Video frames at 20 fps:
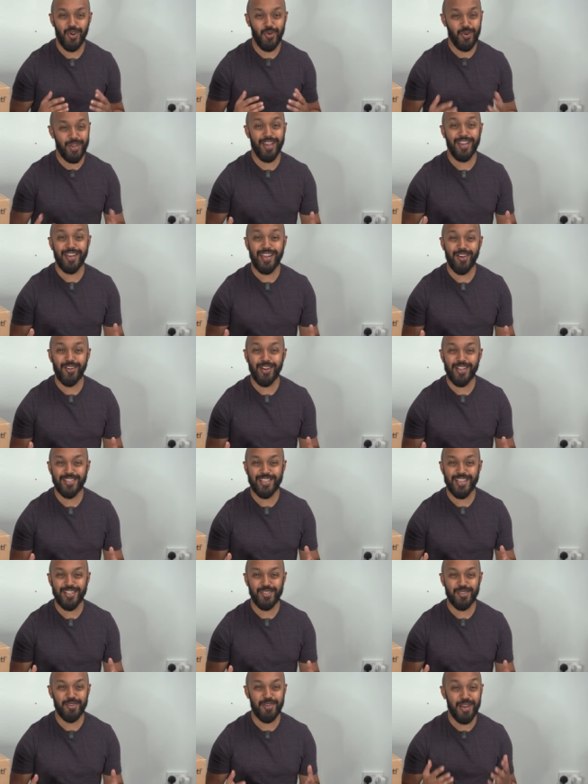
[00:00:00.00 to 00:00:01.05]
Okay, now let's
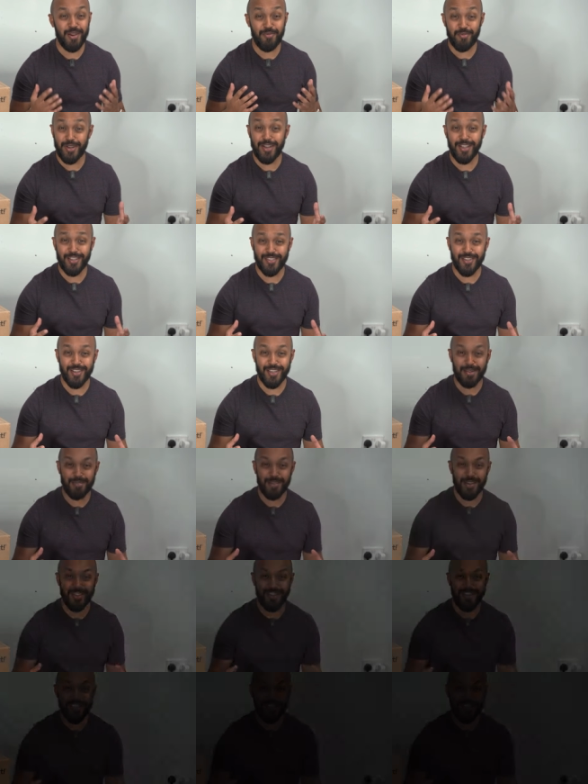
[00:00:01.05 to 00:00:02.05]
get to it. I'm really excited about